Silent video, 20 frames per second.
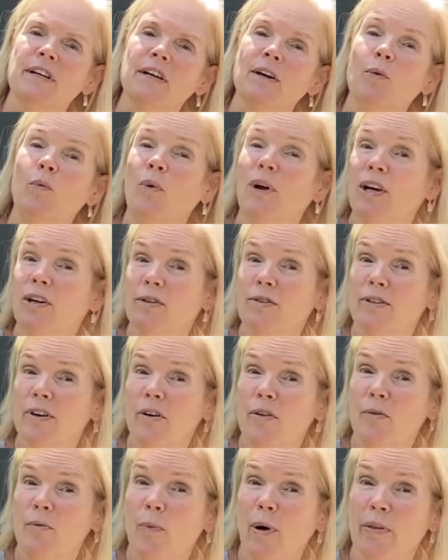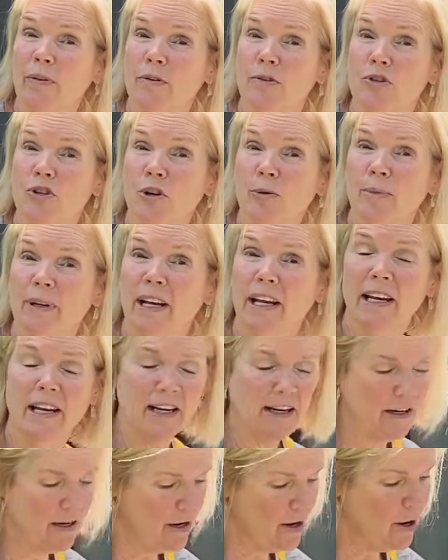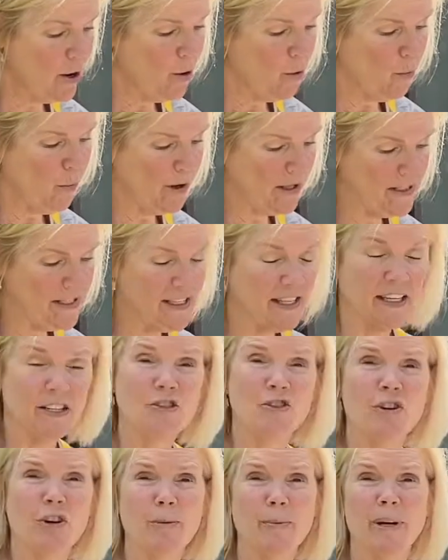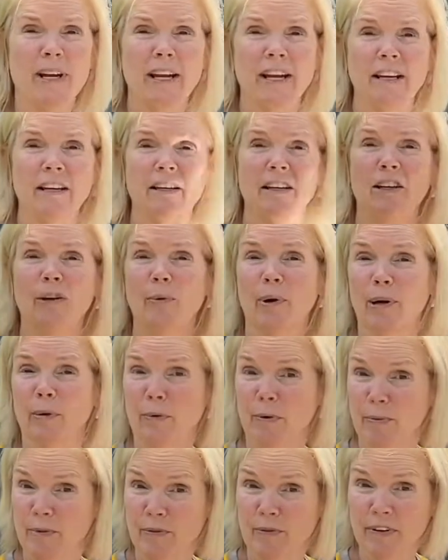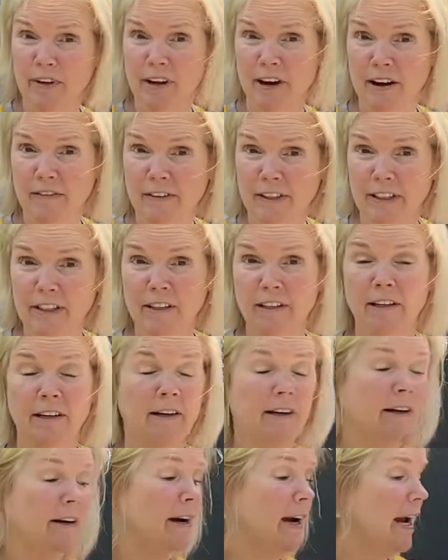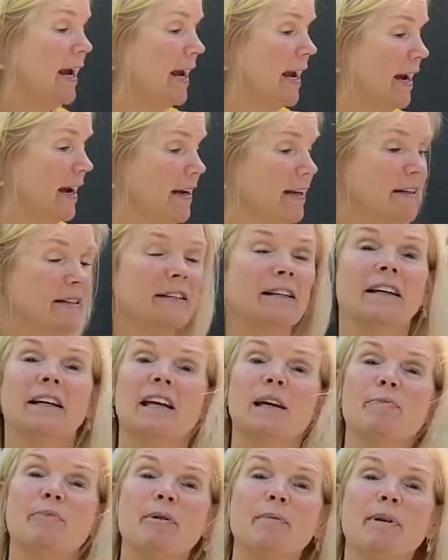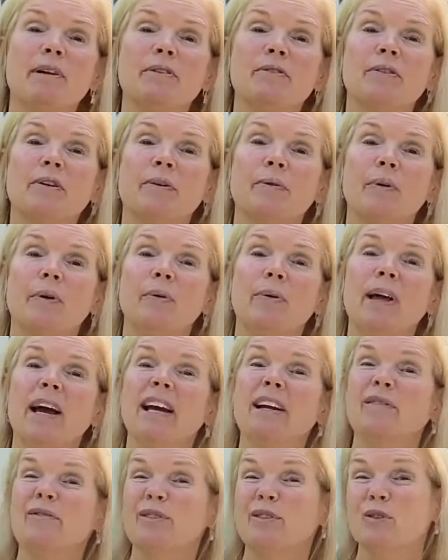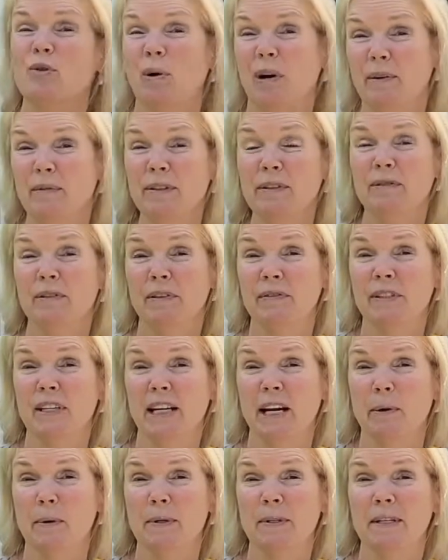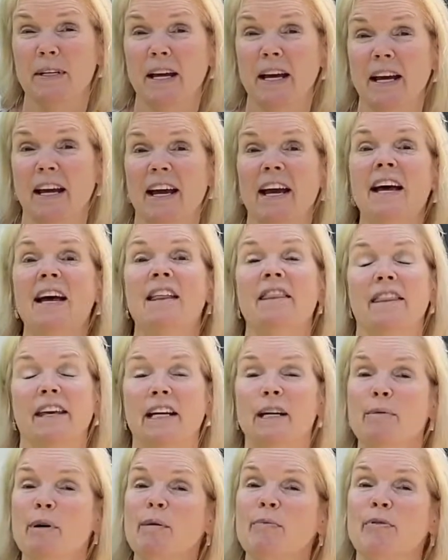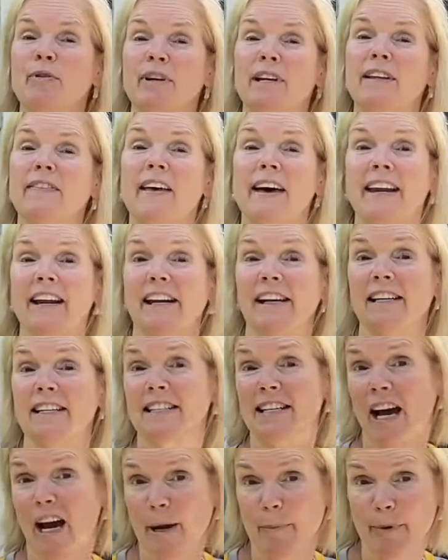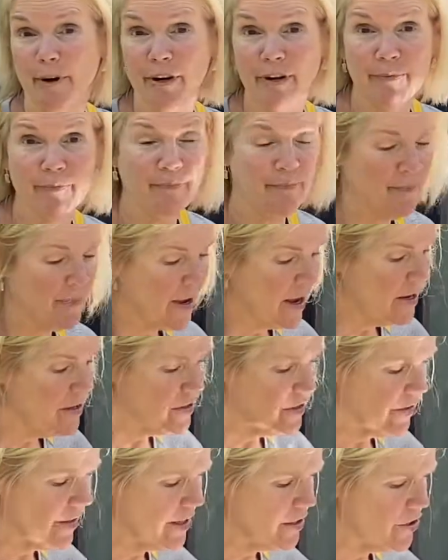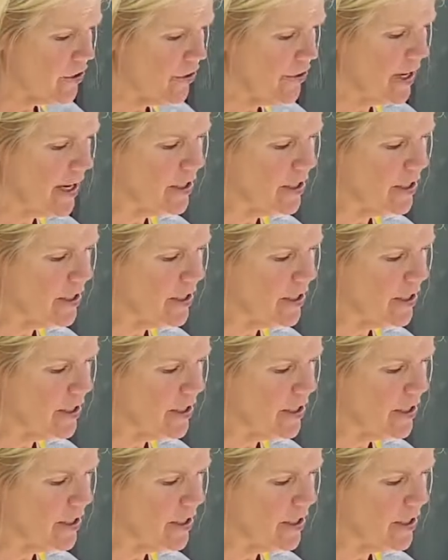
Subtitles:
week or so while they're germinating. Once they germinate, you want to remove the cover and keep them under the grow light for 12 to 15 hours a day. Think about putting that on a timer so that you're not